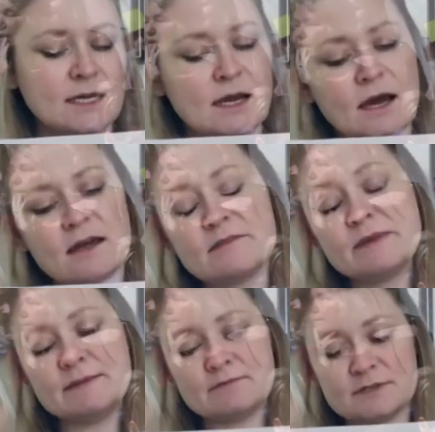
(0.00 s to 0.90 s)
Other
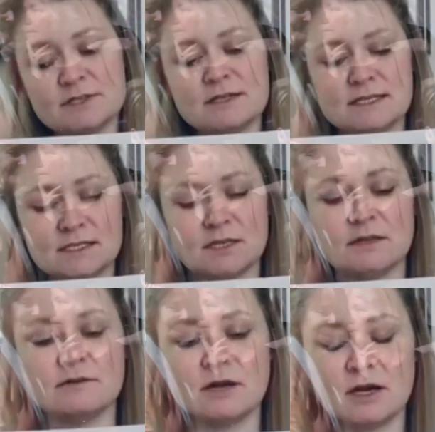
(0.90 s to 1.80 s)
people do this
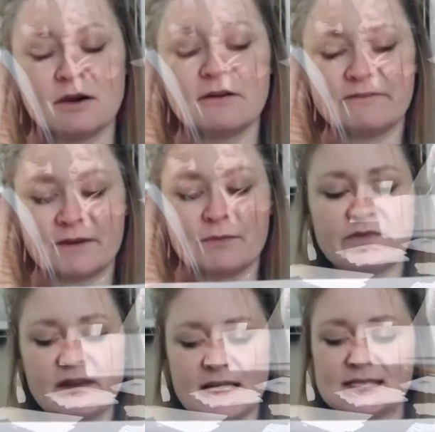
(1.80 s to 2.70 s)
too, often
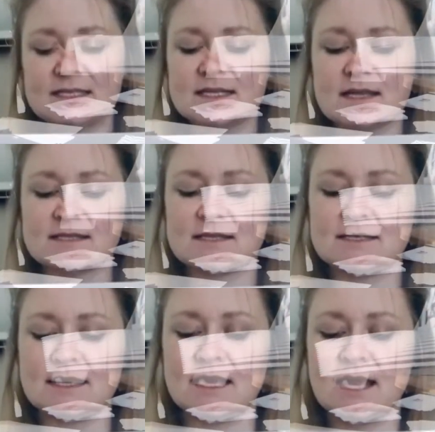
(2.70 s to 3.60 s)
with less
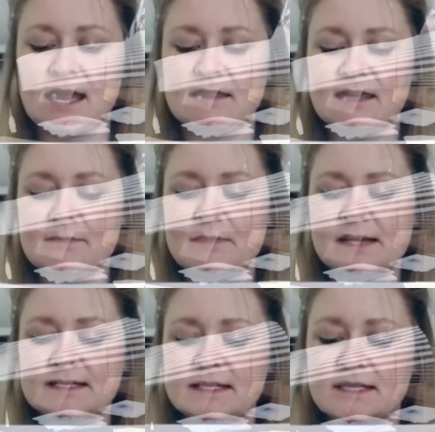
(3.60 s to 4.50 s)
intensity, and the
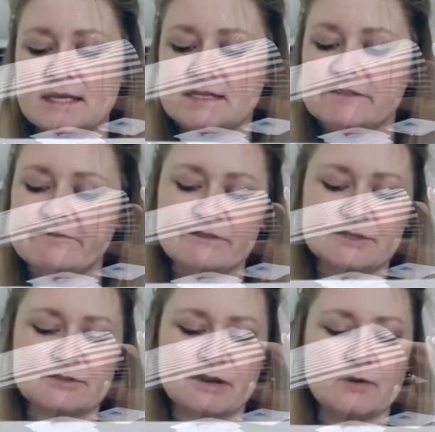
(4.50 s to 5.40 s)
ability to
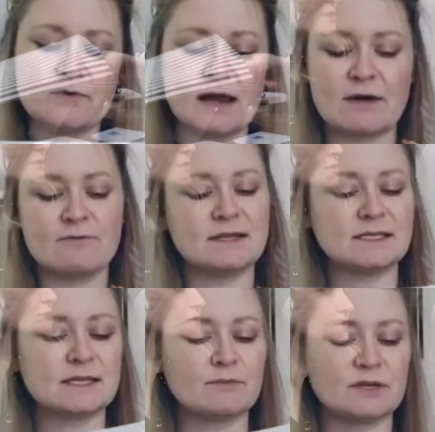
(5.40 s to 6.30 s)
filter it all out when
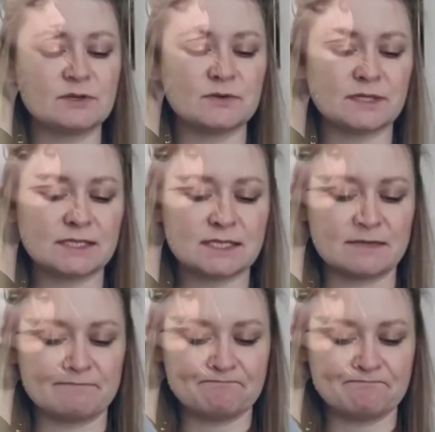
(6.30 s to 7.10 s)
someone talks to them.